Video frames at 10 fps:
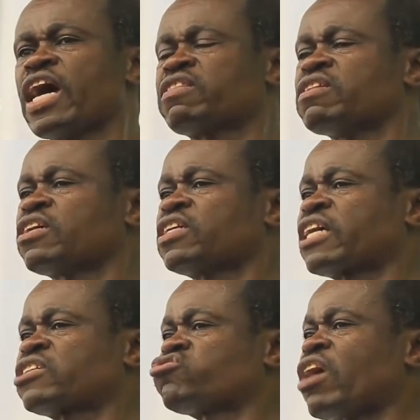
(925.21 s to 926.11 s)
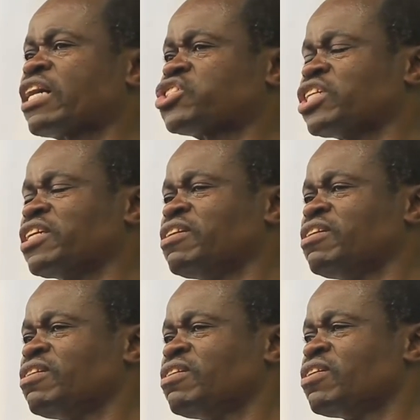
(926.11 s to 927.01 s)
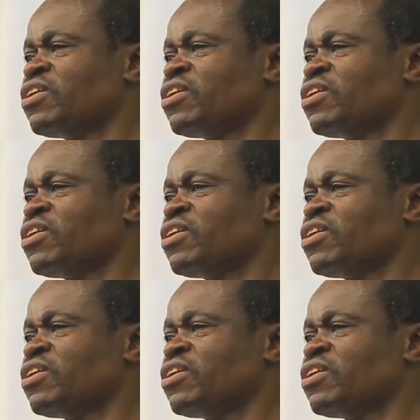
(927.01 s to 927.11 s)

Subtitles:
ethnic extraction